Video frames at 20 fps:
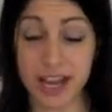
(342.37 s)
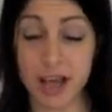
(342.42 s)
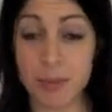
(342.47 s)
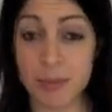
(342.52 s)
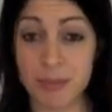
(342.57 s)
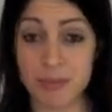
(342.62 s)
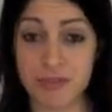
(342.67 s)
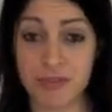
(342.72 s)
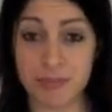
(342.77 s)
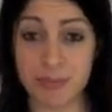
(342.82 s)
I'll
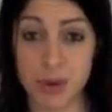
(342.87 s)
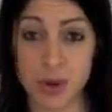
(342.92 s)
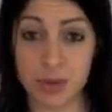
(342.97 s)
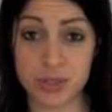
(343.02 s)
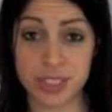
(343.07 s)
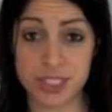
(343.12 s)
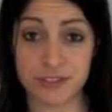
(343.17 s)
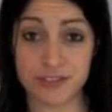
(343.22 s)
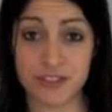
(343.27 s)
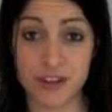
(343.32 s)

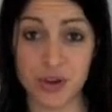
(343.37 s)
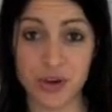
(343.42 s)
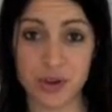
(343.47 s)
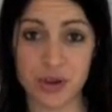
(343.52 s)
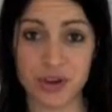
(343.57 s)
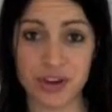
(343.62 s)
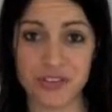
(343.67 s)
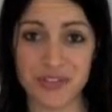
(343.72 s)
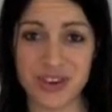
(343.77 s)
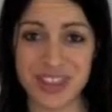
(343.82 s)
post a photo
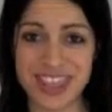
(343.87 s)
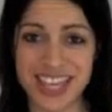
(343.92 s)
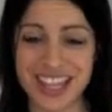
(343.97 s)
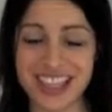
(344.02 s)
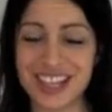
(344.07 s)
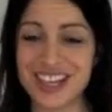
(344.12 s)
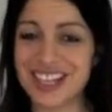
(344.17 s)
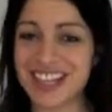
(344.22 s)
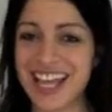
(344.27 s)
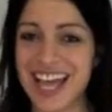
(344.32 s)
of what they
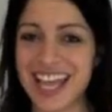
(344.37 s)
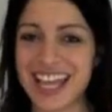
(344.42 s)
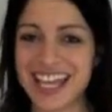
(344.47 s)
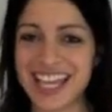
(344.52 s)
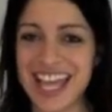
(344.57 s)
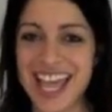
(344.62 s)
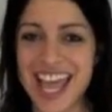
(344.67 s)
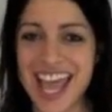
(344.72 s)
look like,